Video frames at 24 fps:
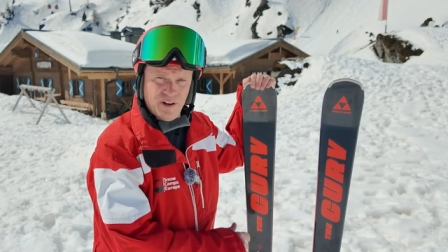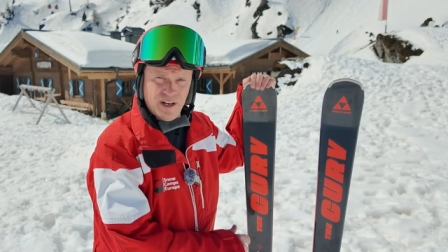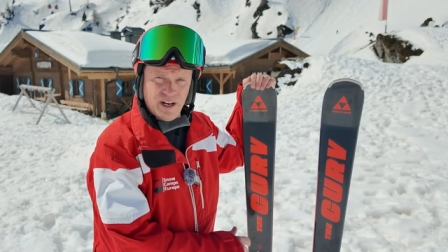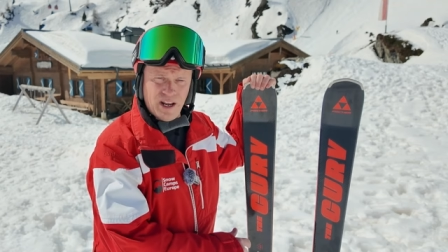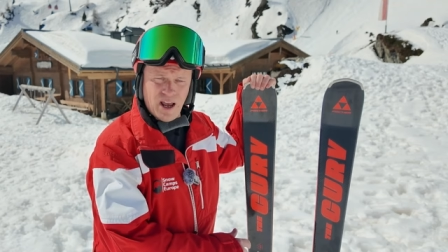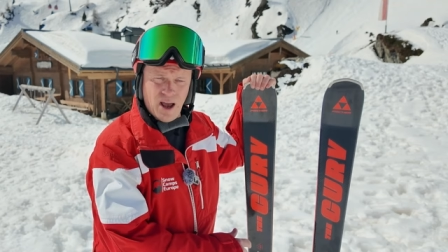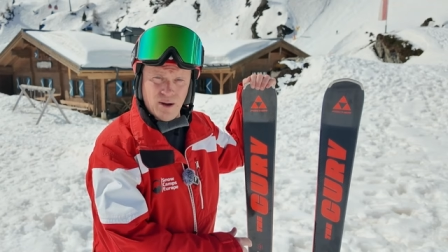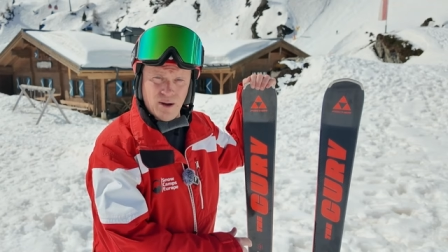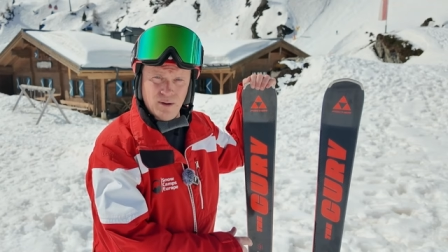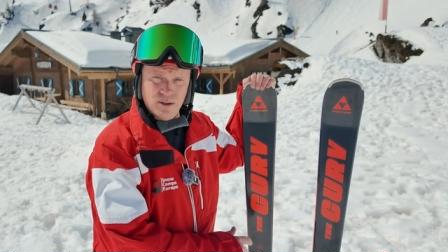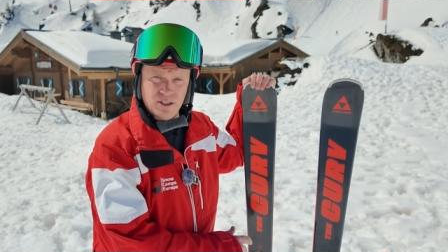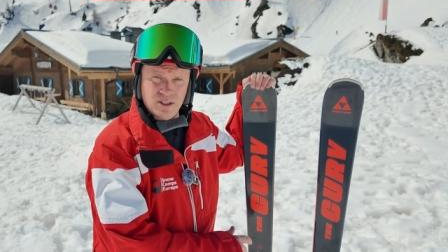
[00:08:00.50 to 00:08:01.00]

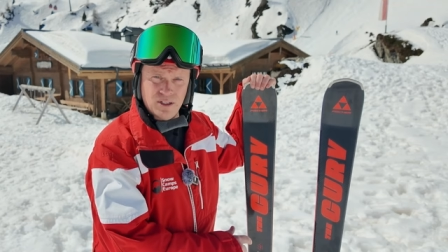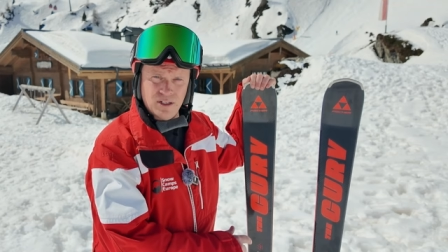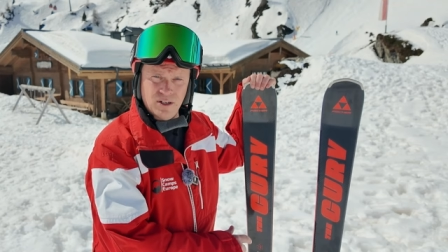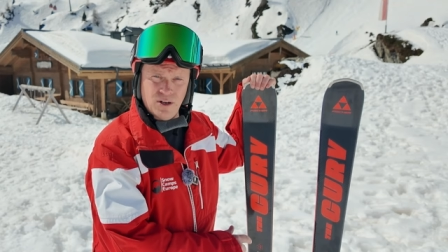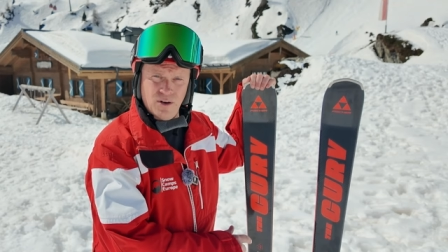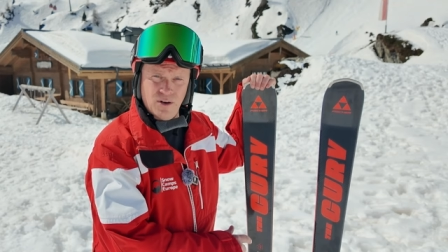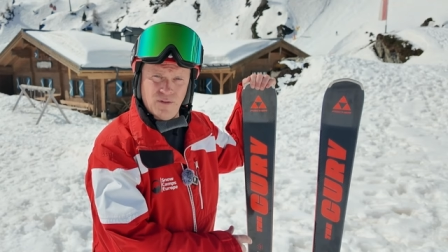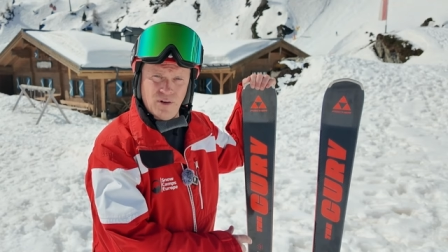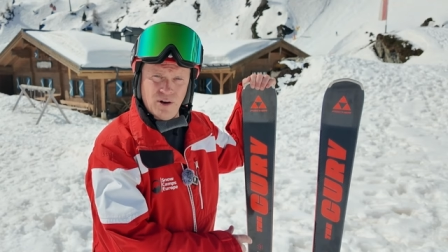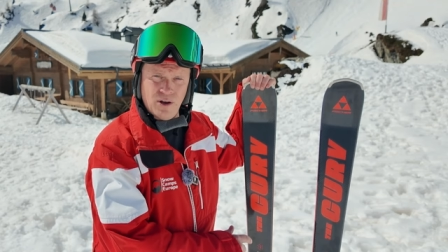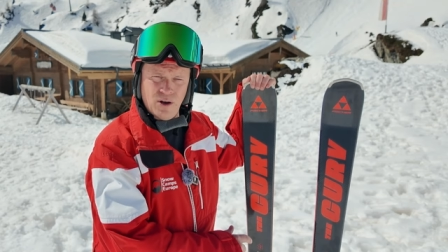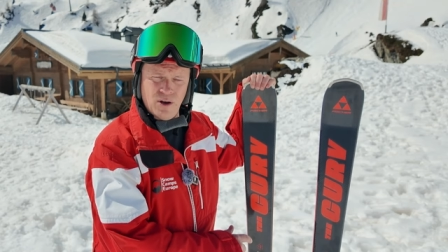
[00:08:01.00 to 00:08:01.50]
videos
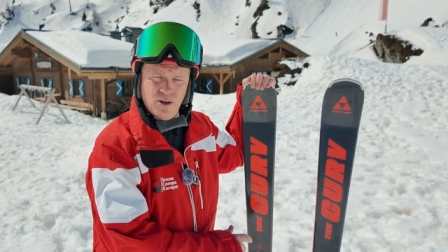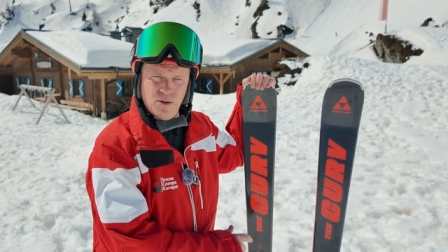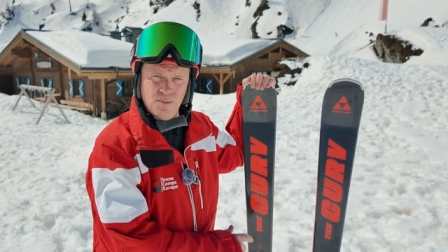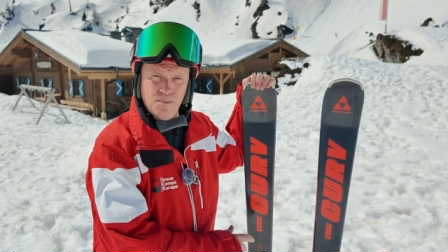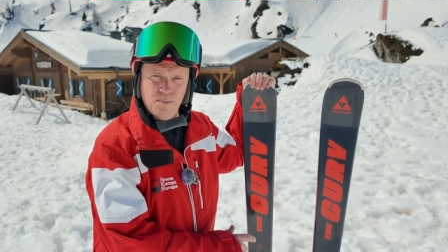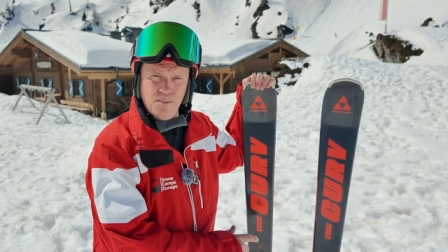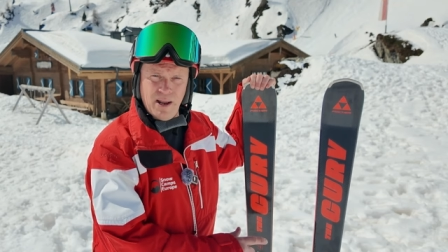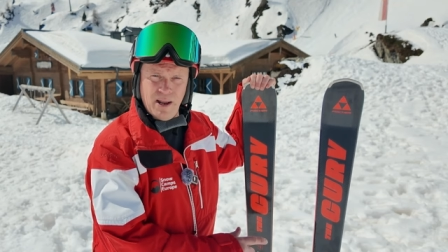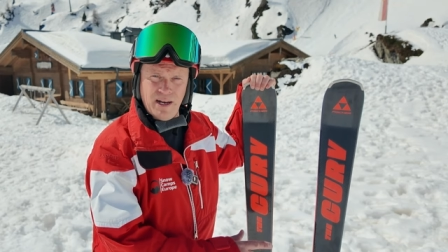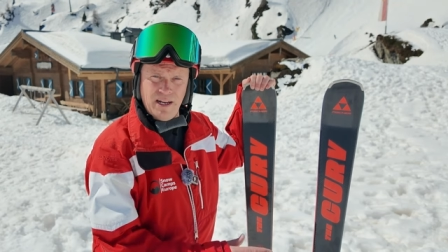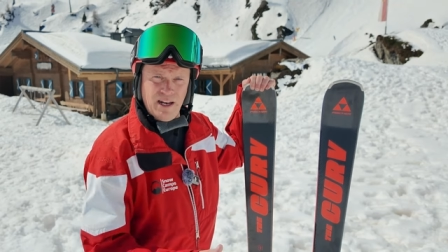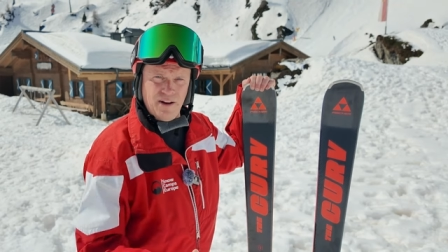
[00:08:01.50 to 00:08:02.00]
covering
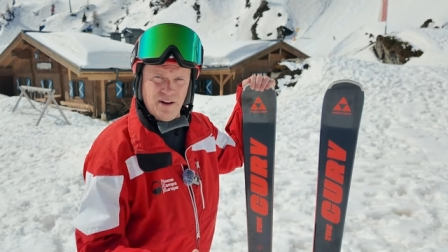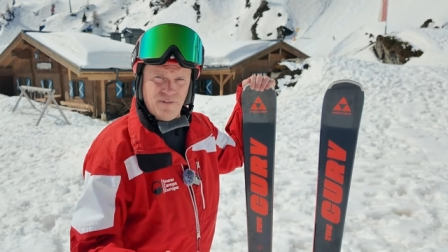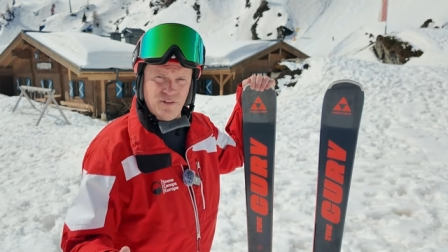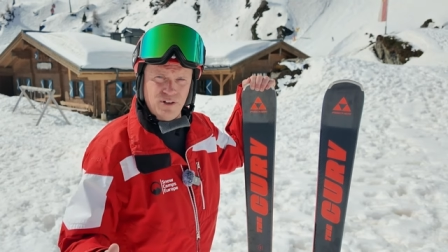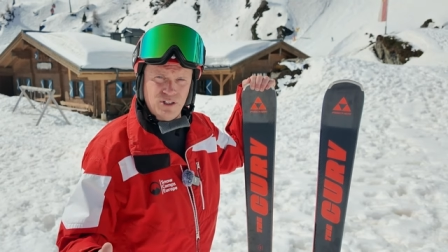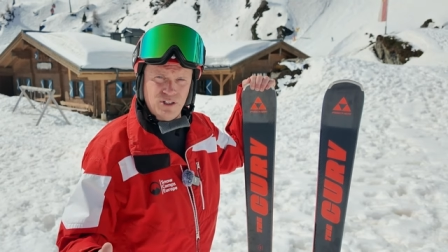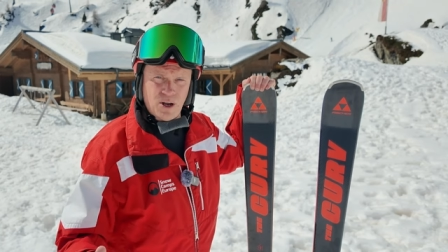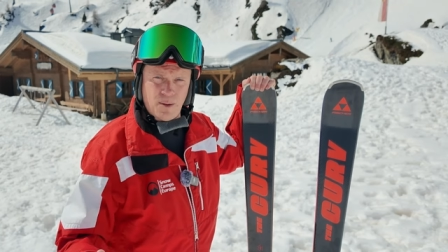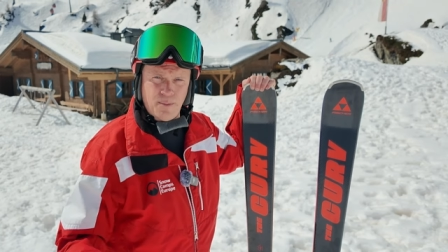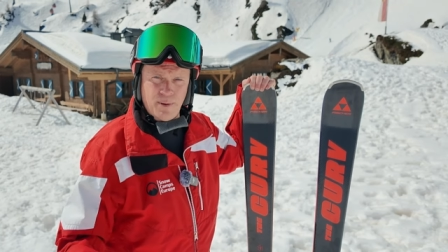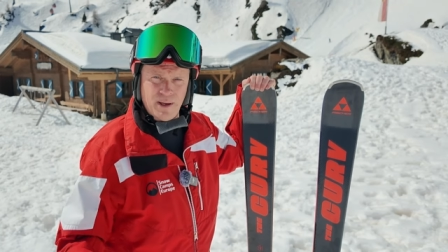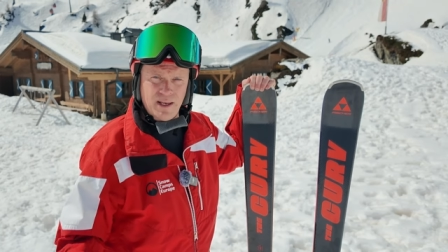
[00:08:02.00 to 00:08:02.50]
many
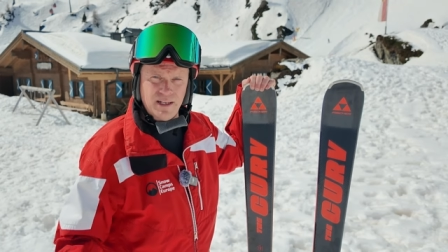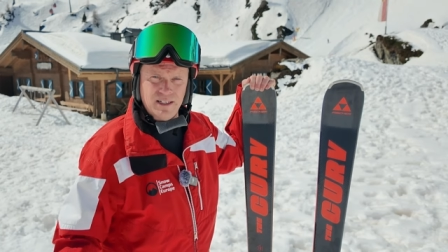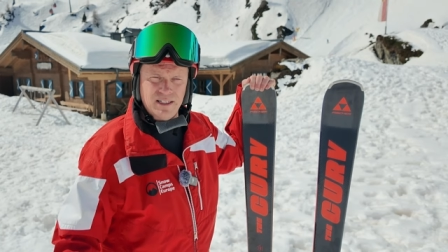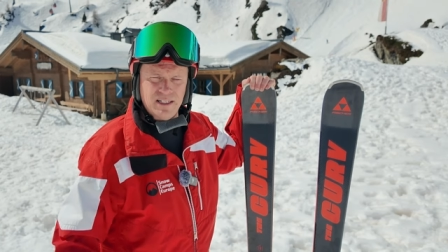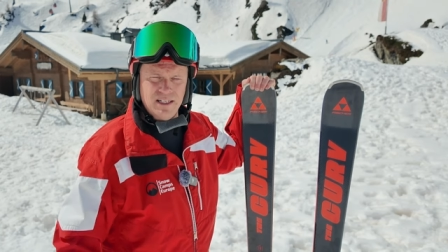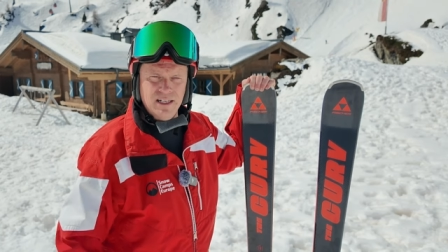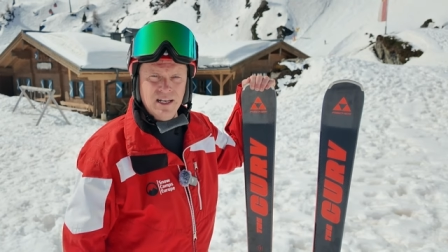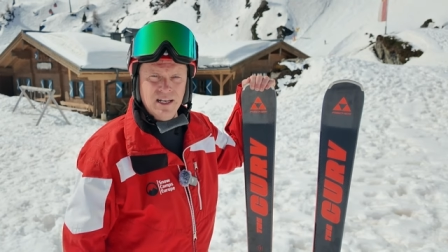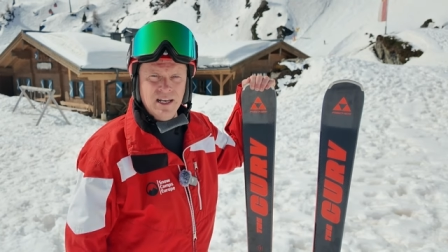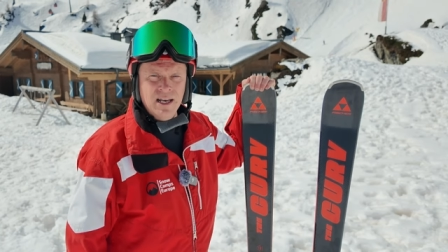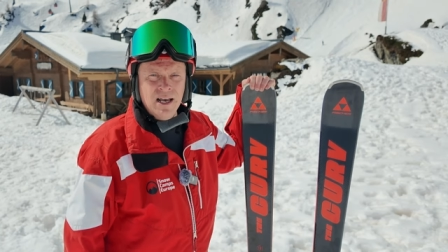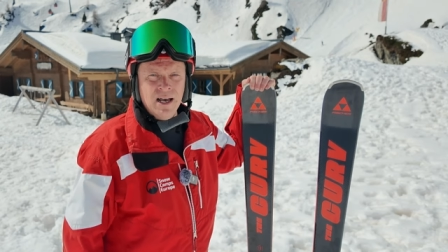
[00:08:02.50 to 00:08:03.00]
different topics,